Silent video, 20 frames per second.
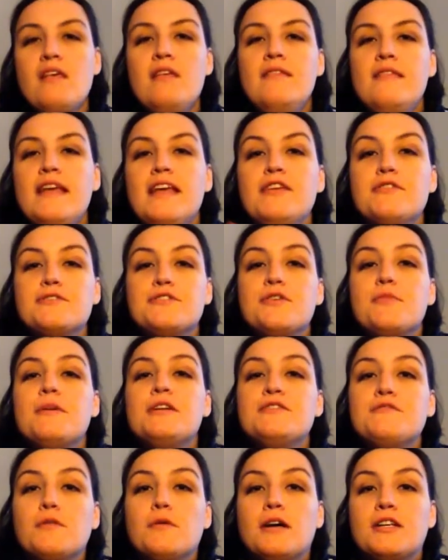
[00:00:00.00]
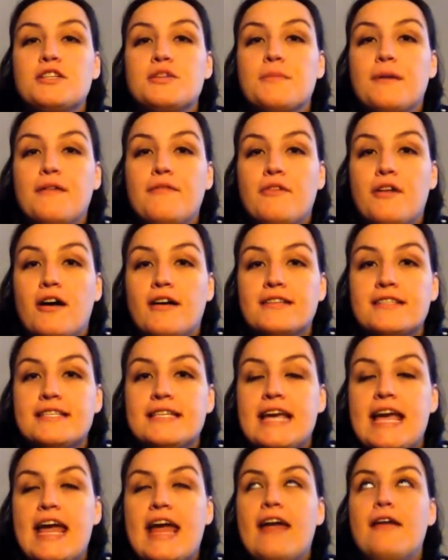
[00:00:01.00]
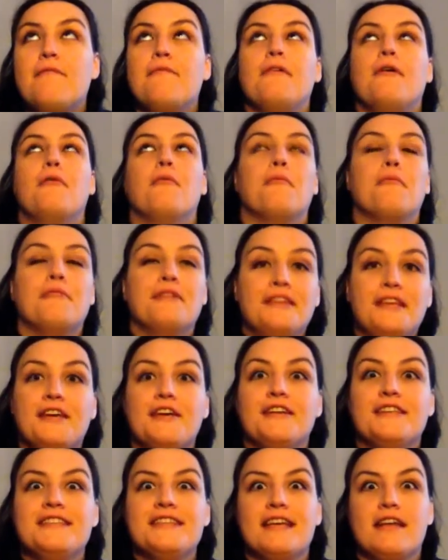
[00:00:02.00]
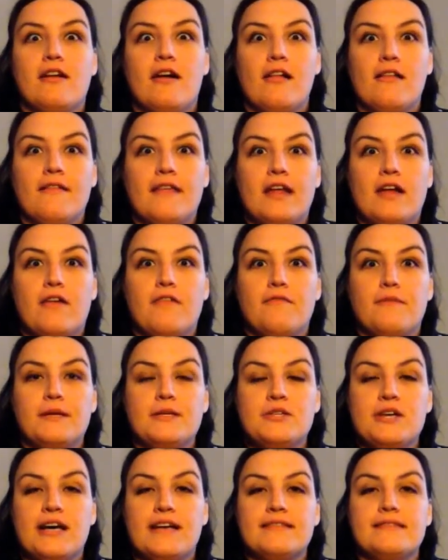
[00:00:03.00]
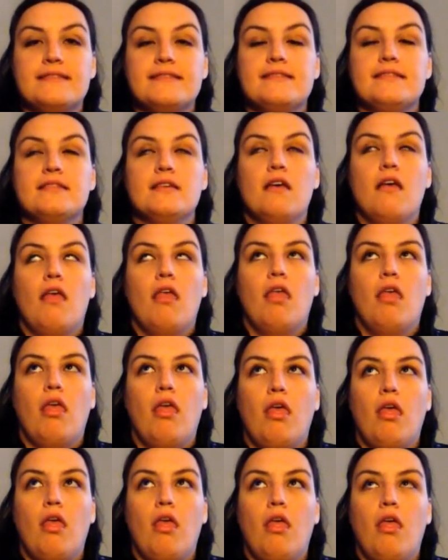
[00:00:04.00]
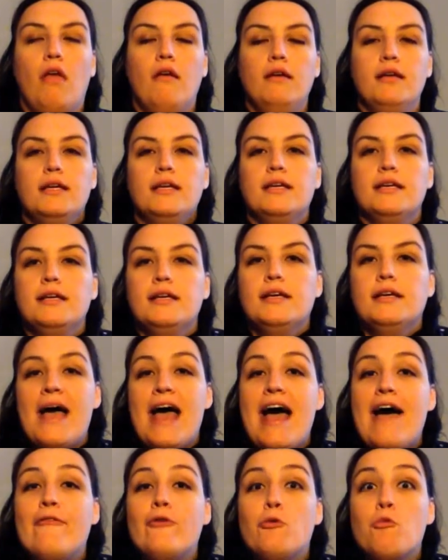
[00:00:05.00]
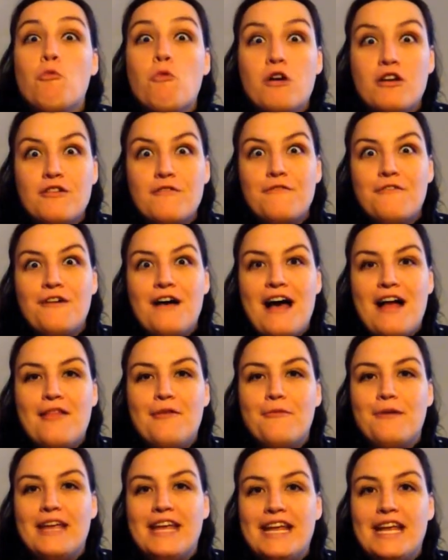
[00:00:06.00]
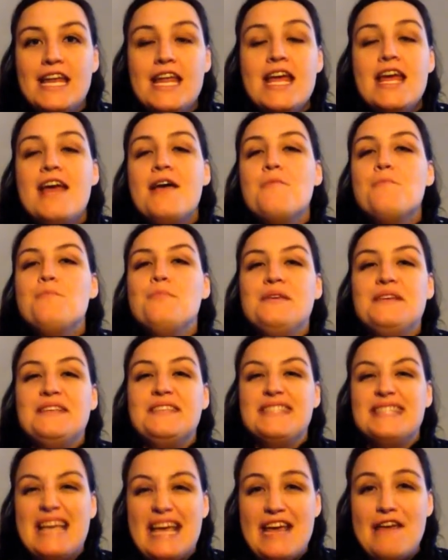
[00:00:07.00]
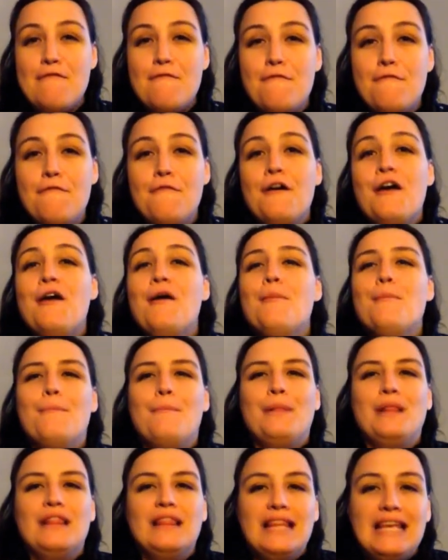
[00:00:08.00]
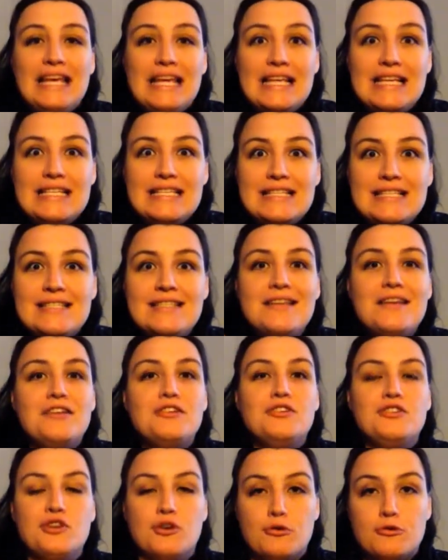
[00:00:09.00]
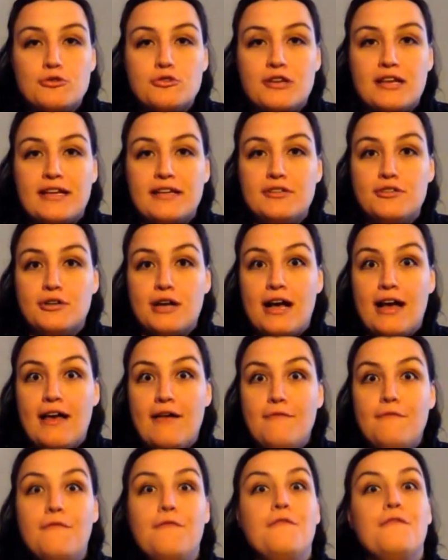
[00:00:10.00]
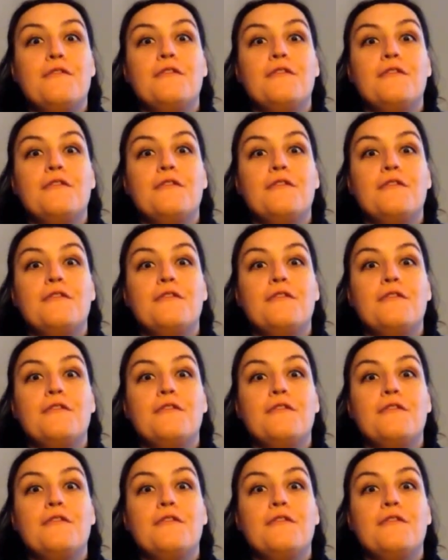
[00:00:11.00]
Thank you so much for watching my vlog today. It felt really good to get all of that off my chest. Have a wonderful Halloween. Be safe. Please don't drink and drive.